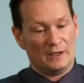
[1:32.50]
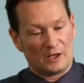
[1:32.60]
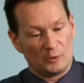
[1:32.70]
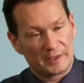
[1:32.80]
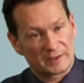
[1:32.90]
a
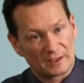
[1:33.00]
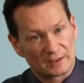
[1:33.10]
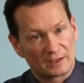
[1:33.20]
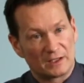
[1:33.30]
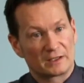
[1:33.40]
quick
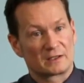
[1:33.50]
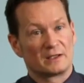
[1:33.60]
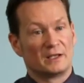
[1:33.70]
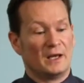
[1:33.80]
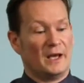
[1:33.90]
start guide,
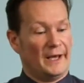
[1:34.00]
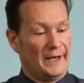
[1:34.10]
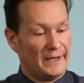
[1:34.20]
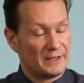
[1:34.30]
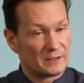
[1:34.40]

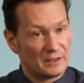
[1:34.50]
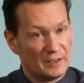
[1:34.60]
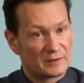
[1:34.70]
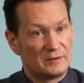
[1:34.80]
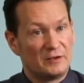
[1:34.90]
and
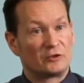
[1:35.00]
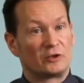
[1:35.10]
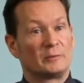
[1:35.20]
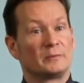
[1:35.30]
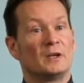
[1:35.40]
a CD-ROM